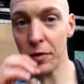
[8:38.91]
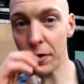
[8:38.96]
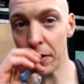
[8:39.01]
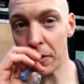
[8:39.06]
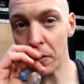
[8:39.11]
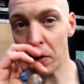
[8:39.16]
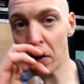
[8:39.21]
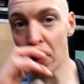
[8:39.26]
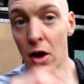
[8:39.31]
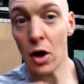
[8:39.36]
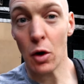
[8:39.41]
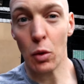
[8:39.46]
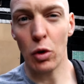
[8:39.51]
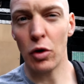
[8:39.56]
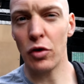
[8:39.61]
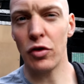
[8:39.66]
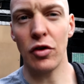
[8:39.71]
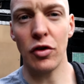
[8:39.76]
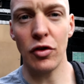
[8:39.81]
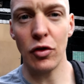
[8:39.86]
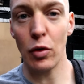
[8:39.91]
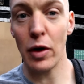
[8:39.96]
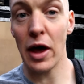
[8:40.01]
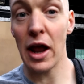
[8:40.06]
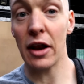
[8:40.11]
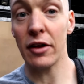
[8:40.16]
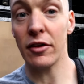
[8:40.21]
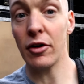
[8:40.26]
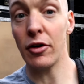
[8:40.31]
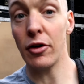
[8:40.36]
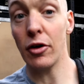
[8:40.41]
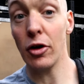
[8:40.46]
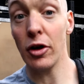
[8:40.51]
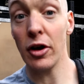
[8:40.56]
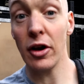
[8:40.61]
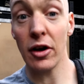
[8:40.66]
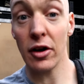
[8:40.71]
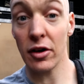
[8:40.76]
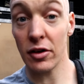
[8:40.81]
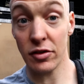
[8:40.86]
video, whereas there's no editing or nothing
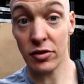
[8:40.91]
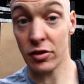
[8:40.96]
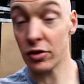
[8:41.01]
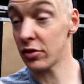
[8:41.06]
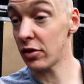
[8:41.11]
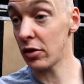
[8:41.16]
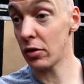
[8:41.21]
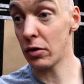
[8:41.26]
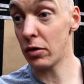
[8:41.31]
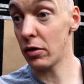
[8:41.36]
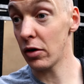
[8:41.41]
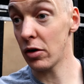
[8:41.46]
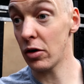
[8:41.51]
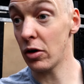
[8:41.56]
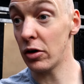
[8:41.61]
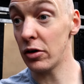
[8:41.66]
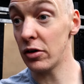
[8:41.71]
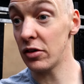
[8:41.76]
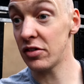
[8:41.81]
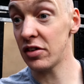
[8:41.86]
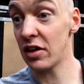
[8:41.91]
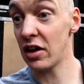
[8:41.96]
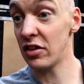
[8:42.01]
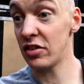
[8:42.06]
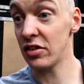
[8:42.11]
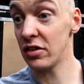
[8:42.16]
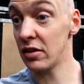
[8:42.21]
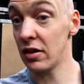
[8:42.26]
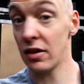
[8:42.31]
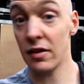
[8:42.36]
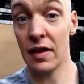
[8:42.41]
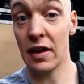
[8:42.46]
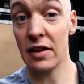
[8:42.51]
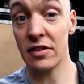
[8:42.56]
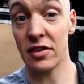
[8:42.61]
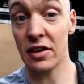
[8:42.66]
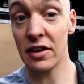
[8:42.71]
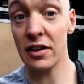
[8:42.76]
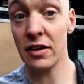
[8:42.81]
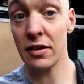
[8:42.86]
on it. It's just I'm going to record the session and
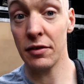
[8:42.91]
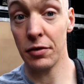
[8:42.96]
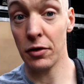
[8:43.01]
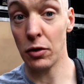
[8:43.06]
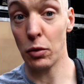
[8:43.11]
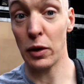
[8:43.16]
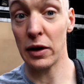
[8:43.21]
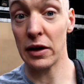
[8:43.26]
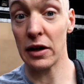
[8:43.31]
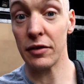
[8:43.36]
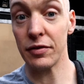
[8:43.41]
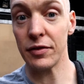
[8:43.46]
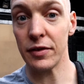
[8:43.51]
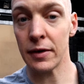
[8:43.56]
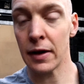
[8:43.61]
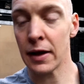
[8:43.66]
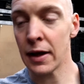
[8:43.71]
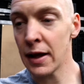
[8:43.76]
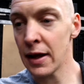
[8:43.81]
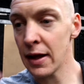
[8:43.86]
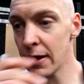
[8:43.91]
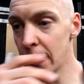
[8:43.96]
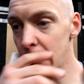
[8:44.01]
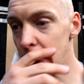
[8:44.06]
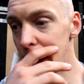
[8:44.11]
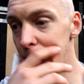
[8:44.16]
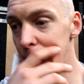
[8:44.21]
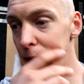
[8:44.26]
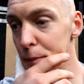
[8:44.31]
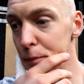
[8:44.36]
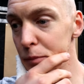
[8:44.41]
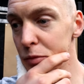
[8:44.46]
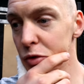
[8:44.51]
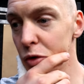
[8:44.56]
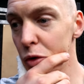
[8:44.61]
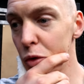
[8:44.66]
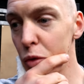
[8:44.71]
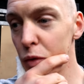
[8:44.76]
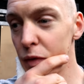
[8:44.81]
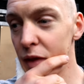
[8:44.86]
that's it for the weightlifting. Um,
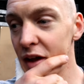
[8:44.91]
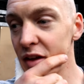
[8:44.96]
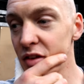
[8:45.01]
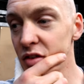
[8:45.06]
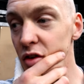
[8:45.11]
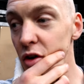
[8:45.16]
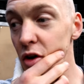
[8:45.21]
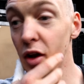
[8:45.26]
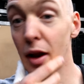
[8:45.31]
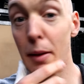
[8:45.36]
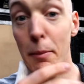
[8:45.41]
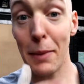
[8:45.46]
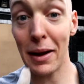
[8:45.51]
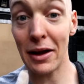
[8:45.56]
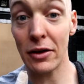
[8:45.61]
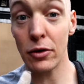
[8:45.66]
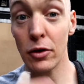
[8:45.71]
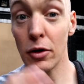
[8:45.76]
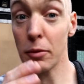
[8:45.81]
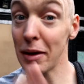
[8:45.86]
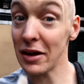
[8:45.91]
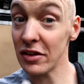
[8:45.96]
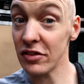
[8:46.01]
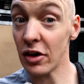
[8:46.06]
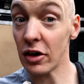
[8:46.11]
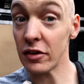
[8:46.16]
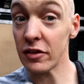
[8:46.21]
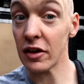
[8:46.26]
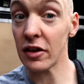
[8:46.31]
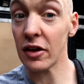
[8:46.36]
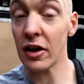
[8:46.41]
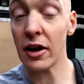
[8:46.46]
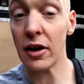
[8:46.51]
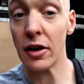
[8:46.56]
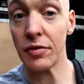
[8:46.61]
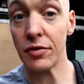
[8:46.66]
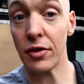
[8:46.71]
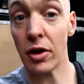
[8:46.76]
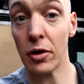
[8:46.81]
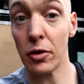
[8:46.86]
so that's something I might do. I might start that tonight.
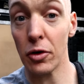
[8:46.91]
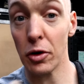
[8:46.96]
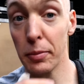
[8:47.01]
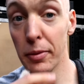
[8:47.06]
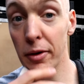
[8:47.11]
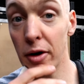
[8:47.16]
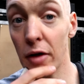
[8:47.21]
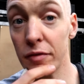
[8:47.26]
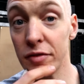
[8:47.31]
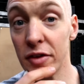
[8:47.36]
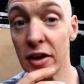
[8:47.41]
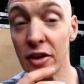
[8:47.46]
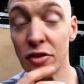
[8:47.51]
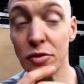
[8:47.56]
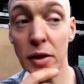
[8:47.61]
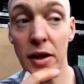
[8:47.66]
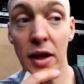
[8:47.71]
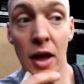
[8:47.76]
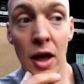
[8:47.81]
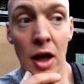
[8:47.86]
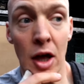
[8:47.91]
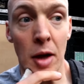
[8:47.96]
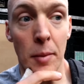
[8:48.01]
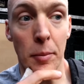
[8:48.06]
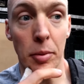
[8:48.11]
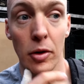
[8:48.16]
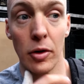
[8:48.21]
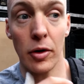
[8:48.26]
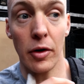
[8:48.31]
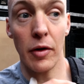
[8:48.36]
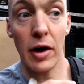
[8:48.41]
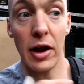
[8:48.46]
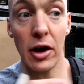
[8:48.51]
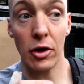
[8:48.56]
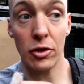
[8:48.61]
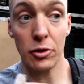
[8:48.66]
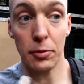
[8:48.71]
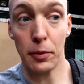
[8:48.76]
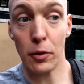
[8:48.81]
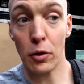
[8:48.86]
If not, I'm going to put it off to next week. But I'm going to write
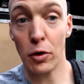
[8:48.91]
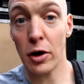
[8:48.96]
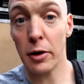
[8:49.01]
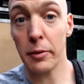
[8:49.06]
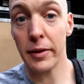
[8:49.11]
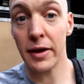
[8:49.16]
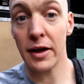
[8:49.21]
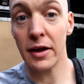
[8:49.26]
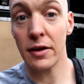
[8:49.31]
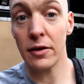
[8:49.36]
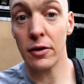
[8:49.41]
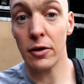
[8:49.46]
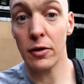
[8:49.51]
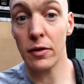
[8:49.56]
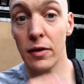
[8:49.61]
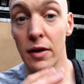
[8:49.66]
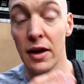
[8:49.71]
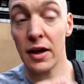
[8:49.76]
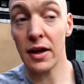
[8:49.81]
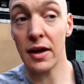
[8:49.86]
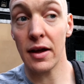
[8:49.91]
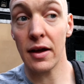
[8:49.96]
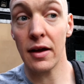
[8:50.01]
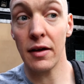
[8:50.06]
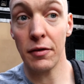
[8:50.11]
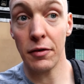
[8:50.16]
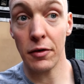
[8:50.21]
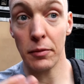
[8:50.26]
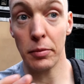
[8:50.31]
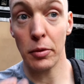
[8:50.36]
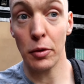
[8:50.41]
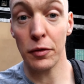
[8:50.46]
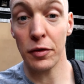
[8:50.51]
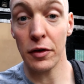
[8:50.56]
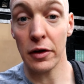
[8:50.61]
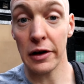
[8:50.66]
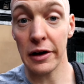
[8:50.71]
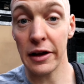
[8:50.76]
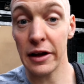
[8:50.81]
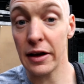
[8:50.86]
out the program again now the day for both
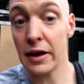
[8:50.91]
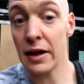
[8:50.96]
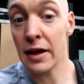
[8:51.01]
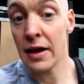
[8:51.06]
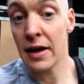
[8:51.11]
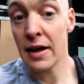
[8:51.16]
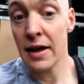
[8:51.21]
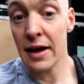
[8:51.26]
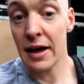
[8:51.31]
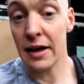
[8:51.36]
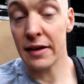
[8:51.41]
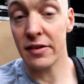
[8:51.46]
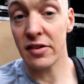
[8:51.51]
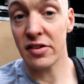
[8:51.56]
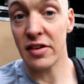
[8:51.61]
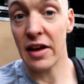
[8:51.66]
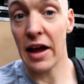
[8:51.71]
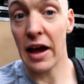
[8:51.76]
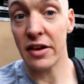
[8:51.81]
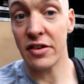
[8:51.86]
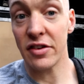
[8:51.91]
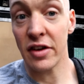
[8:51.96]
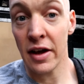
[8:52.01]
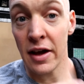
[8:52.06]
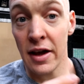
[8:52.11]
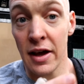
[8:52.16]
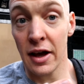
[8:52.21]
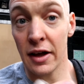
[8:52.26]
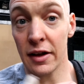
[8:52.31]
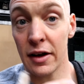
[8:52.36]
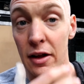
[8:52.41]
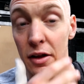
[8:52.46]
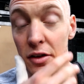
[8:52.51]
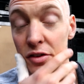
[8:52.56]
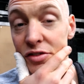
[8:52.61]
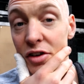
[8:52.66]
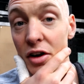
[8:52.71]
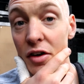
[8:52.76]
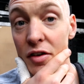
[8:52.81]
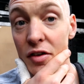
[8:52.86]
the clean and the snatch, and then I'll
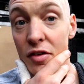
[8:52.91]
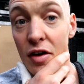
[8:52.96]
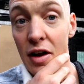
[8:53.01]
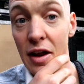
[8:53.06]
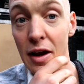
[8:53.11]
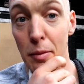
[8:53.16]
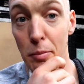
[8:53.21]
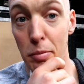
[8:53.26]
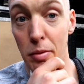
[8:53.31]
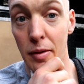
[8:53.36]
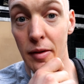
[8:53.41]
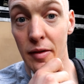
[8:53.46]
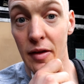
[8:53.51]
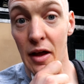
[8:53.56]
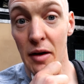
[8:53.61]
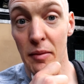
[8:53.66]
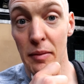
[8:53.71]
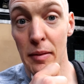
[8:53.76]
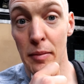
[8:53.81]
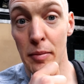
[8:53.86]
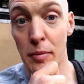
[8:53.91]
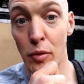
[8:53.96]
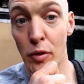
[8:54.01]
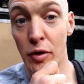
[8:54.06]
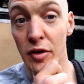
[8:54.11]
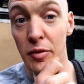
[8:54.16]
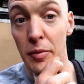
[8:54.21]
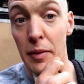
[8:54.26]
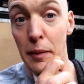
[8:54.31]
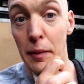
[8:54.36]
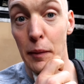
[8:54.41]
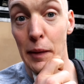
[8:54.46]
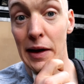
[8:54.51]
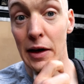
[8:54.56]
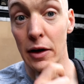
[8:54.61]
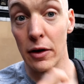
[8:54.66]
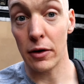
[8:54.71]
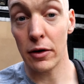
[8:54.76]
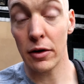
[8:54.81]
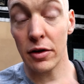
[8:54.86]
start to try and implement that a wee bit more into my
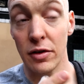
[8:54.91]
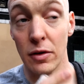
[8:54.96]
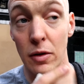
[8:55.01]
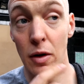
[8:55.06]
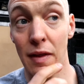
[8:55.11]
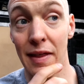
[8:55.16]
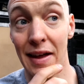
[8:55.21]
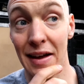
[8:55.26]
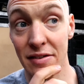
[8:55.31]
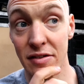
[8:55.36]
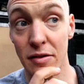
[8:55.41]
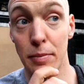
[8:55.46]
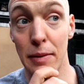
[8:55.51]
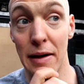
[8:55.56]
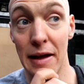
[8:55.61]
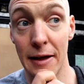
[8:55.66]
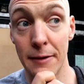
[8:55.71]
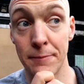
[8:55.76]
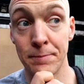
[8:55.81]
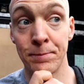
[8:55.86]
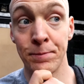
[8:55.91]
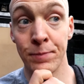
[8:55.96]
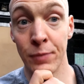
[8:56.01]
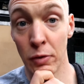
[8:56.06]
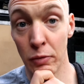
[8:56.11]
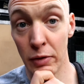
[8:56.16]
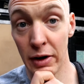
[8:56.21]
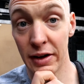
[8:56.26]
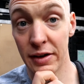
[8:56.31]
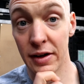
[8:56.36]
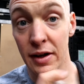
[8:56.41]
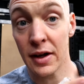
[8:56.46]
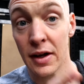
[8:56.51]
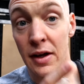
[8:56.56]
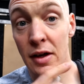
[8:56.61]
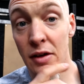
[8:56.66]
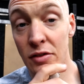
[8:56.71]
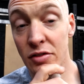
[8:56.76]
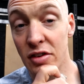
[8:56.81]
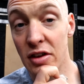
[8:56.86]
week now. So that's the plan. Right.
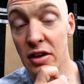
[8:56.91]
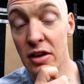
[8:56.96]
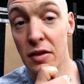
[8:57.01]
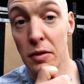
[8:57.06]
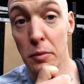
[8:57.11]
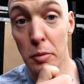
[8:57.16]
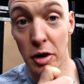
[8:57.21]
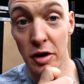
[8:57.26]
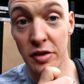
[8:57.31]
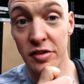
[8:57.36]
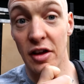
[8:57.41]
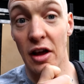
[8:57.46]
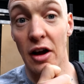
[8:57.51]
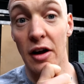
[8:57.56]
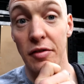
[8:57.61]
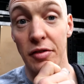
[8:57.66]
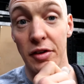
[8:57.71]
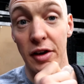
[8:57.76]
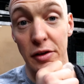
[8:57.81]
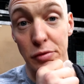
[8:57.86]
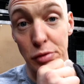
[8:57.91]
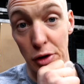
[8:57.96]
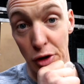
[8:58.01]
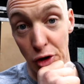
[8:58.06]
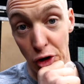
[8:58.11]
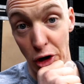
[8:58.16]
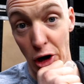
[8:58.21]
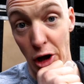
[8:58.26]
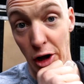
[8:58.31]
See you in morrow Saturday for the next one. Good